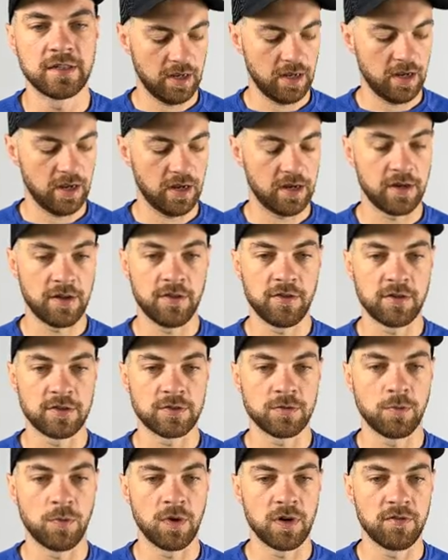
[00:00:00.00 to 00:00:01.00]
and there's
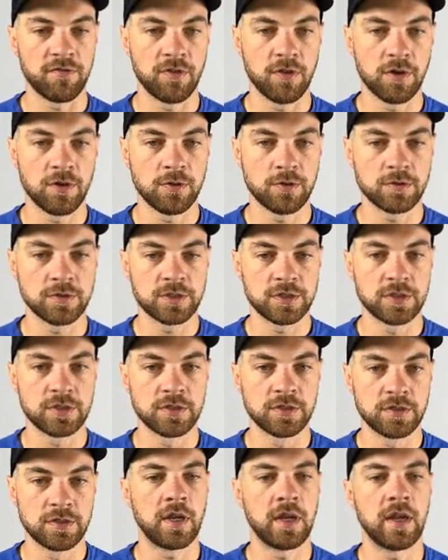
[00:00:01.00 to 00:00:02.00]
one of those.
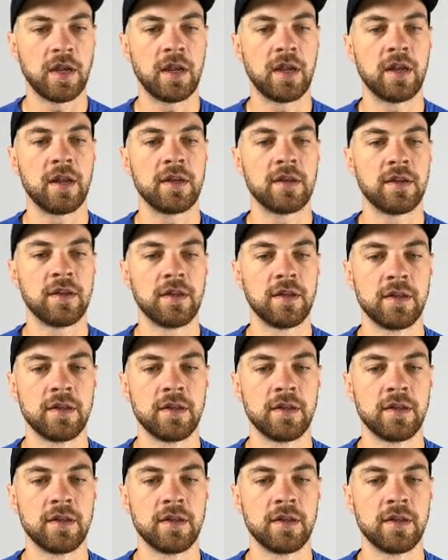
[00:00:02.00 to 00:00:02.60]
And